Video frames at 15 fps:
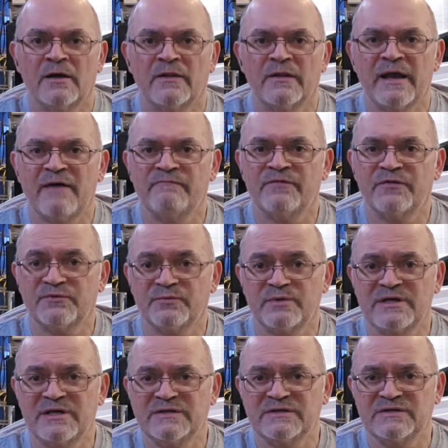They have
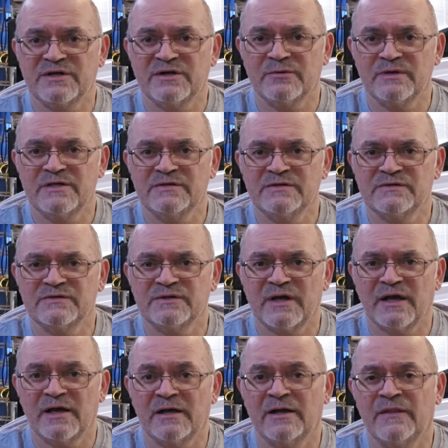3 series.
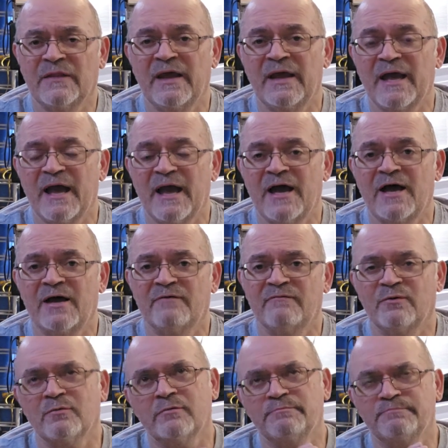They
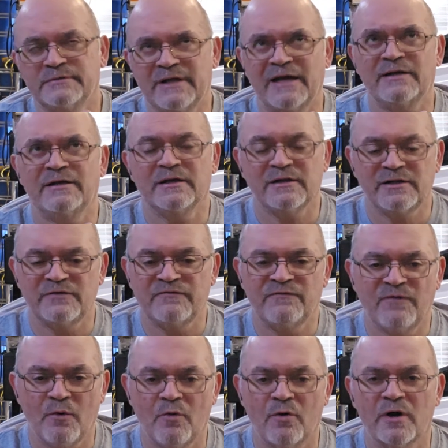have, or technically
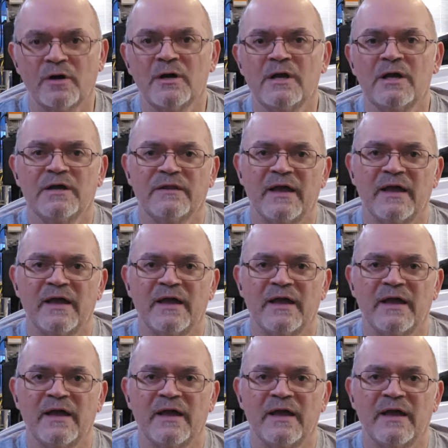4,